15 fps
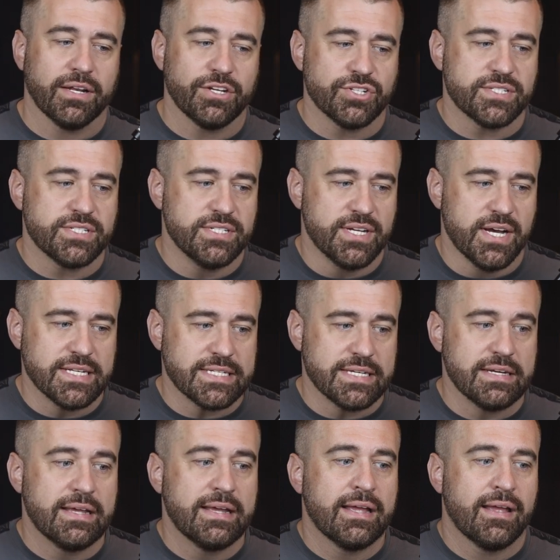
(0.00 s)
It just
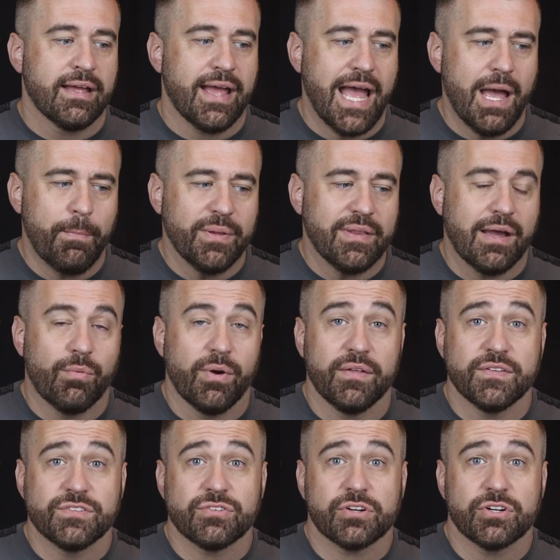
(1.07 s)
doesn't happen that
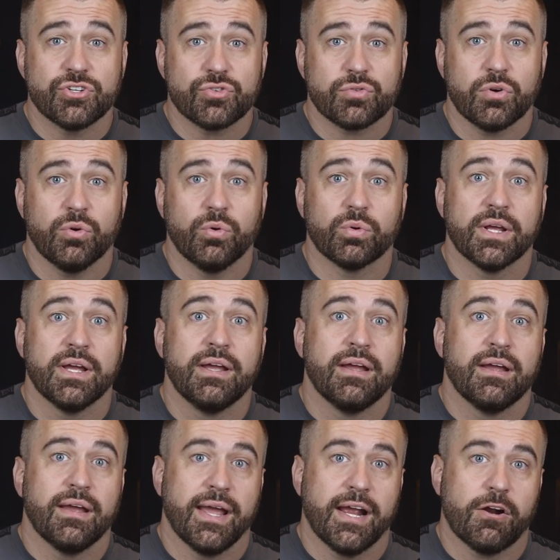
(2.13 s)
way. These are controlled
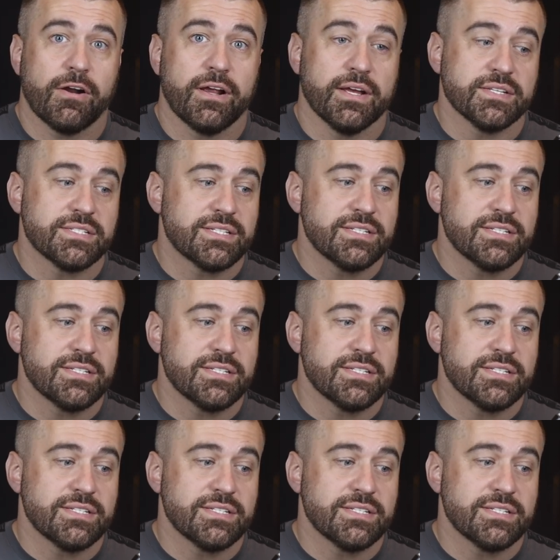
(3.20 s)
areas.